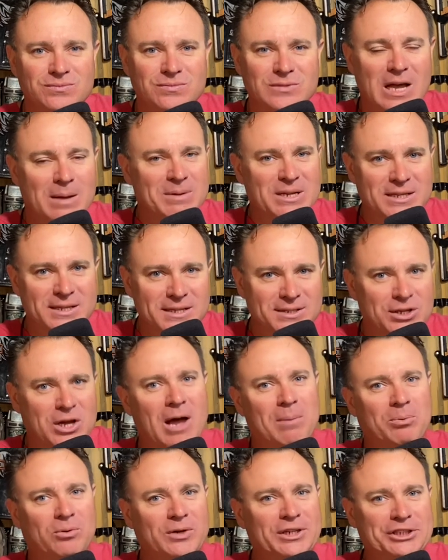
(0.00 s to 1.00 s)
I mean, this
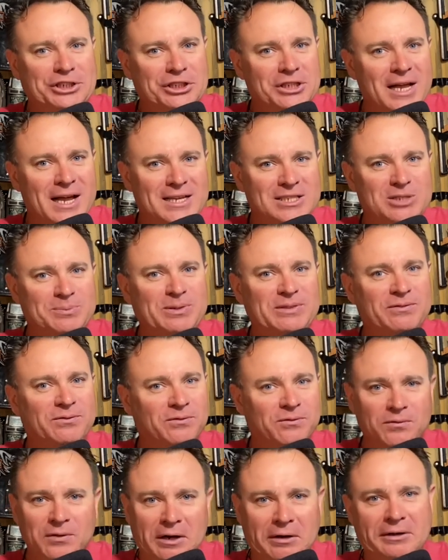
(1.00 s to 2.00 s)
operation has to be
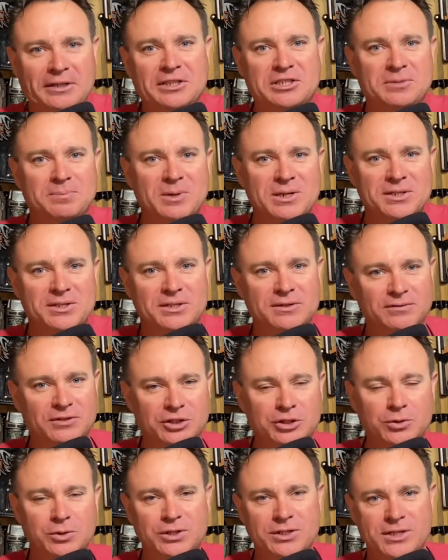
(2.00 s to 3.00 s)
very expensive to
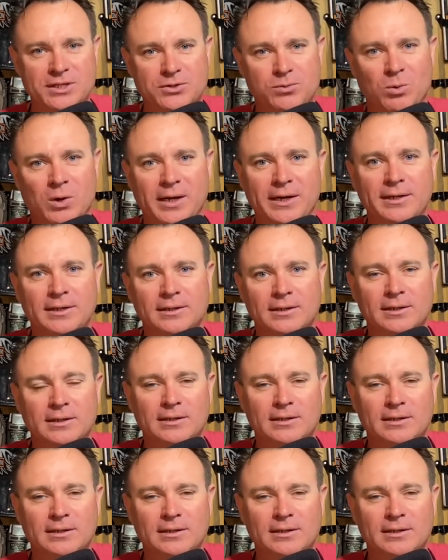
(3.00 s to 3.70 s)
do it this way.